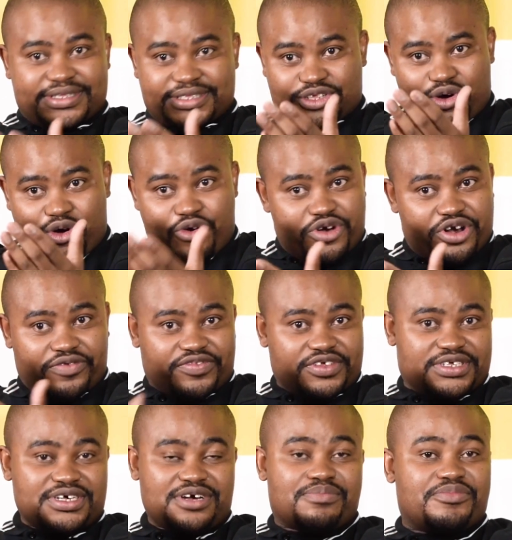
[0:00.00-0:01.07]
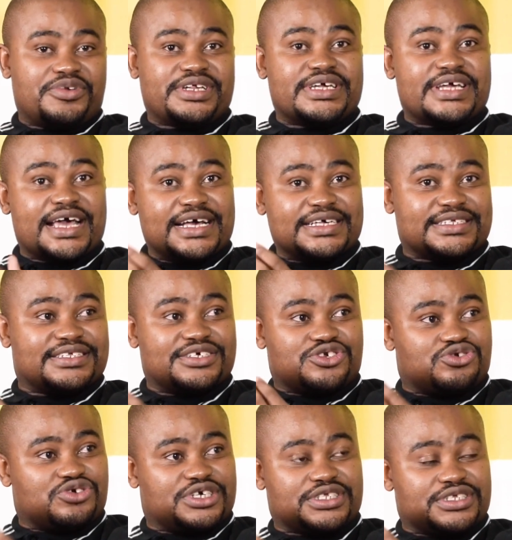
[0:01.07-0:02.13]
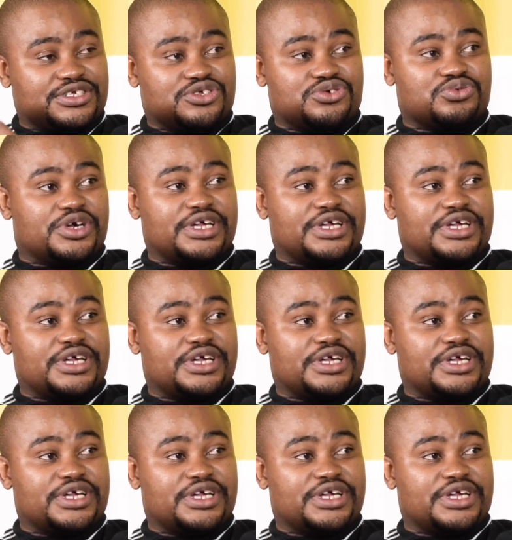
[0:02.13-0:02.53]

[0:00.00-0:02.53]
The owner of this company has the trust in you,